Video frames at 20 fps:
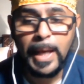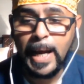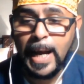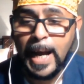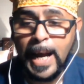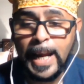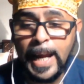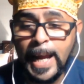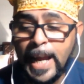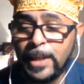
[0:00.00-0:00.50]

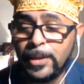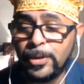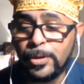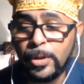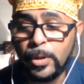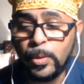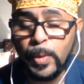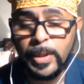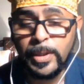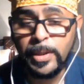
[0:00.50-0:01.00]
I answer
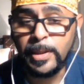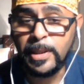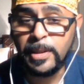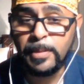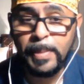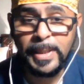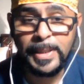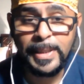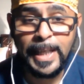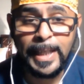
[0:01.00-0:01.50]
the questions as
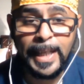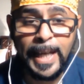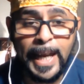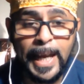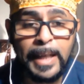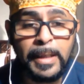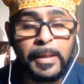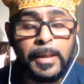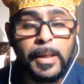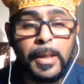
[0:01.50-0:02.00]
best I
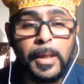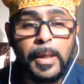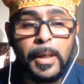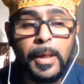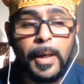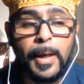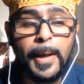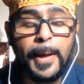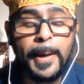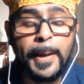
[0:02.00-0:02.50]
can.
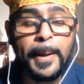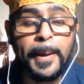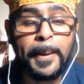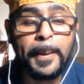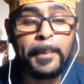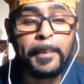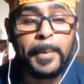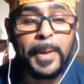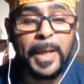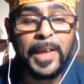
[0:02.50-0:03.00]

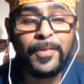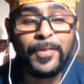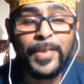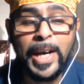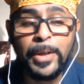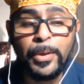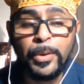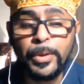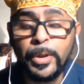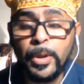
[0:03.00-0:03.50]
If I
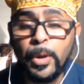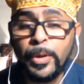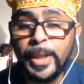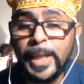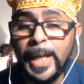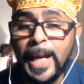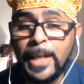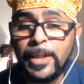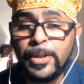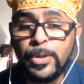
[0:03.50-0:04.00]
don't know
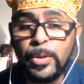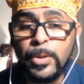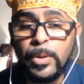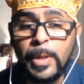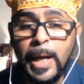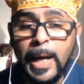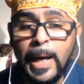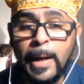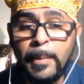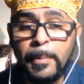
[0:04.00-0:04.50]
the
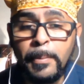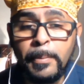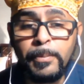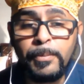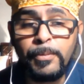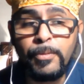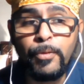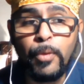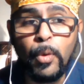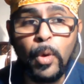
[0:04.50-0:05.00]
answer, I'm
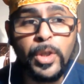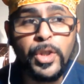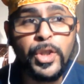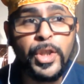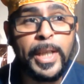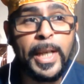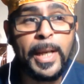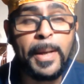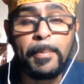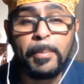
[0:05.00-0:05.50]

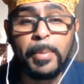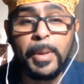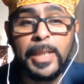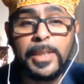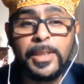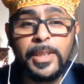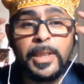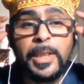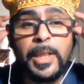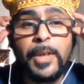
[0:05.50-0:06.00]
fortunate and
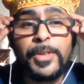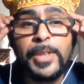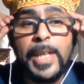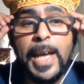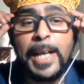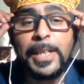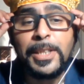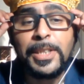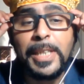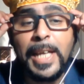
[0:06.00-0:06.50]
blessed enough to
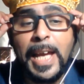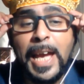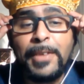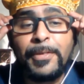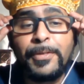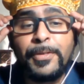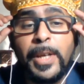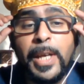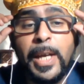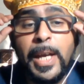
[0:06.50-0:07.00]
actually
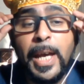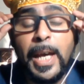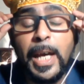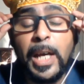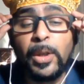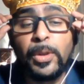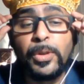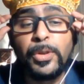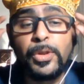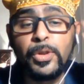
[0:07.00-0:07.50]
have
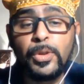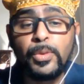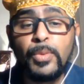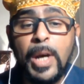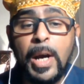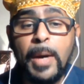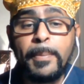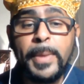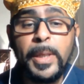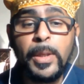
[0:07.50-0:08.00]
elders
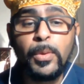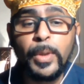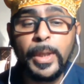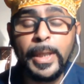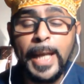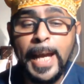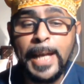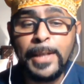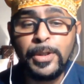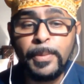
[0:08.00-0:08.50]
around me who
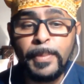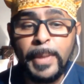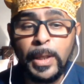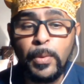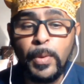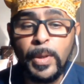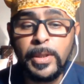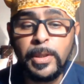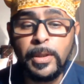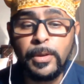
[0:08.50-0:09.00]
can answer my
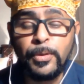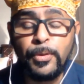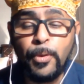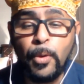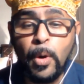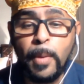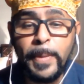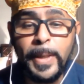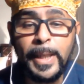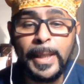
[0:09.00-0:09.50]
questions
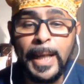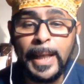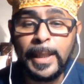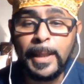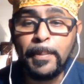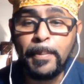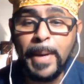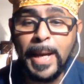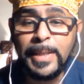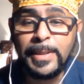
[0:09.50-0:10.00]
for me, and I
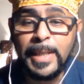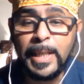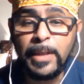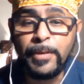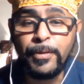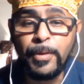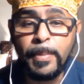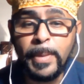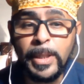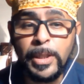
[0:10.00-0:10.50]
can pass that
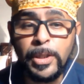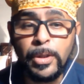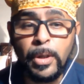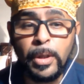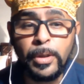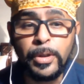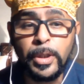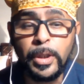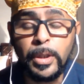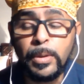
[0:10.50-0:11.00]
information
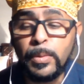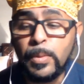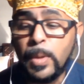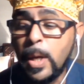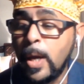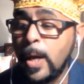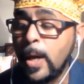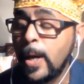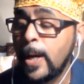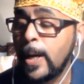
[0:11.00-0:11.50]
on to you.
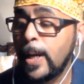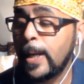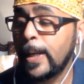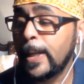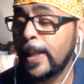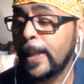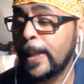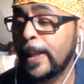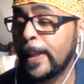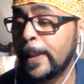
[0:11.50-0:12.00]

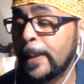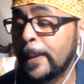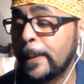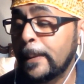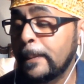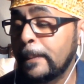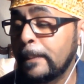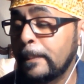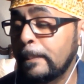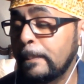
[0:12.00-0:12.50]

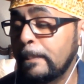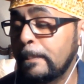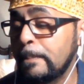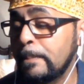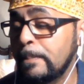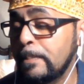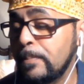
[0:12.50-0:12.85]
Um,